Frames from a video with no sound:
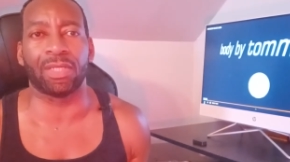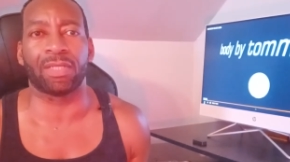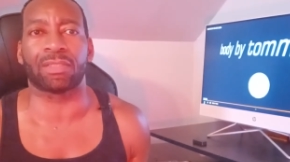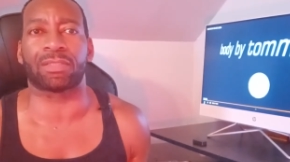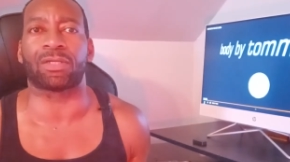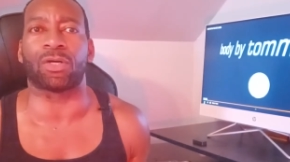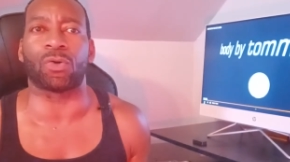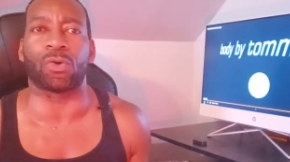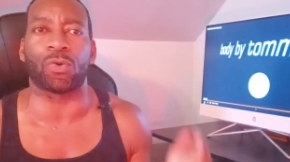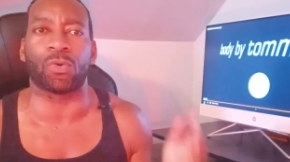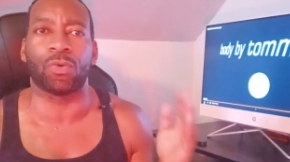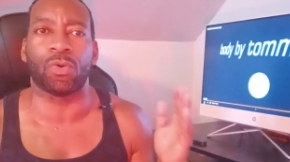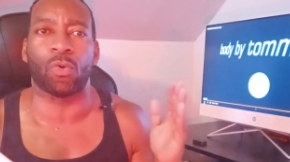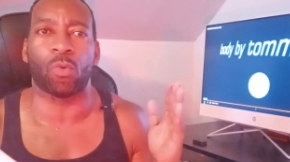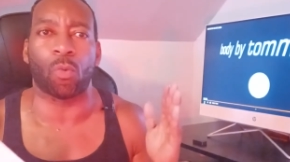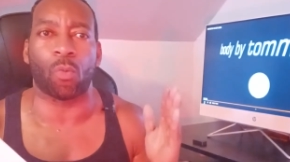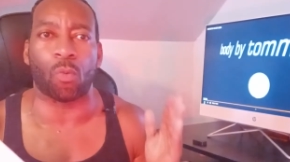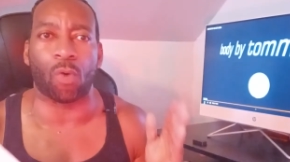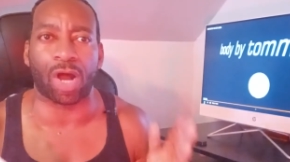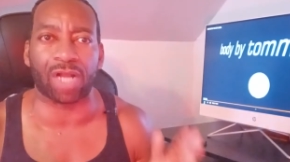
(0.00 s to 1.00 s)
So
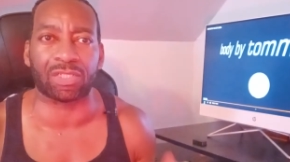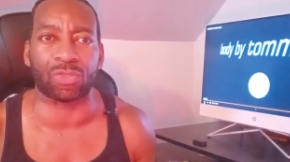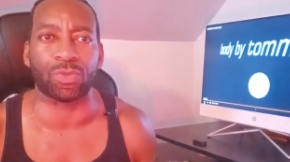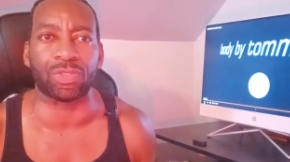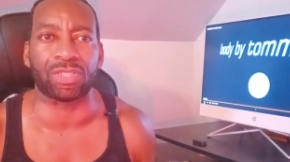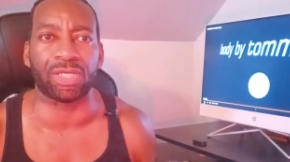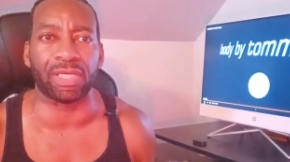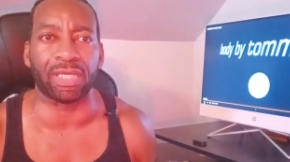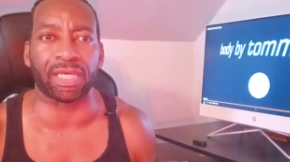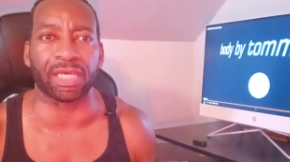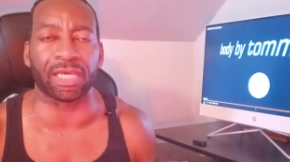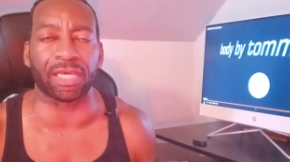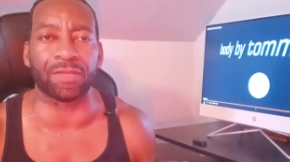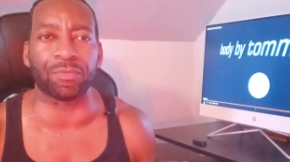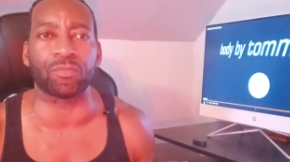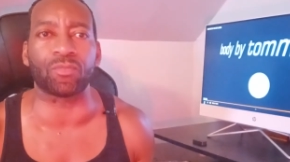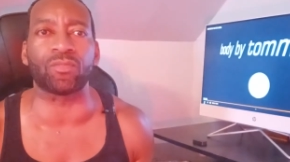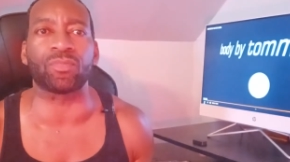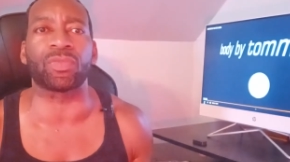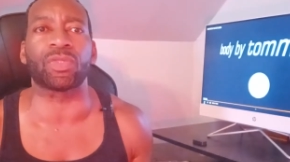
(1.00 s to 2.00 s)
watch what you
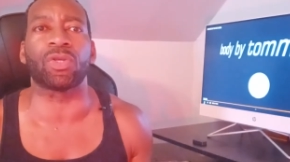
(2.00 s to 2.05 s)
eat,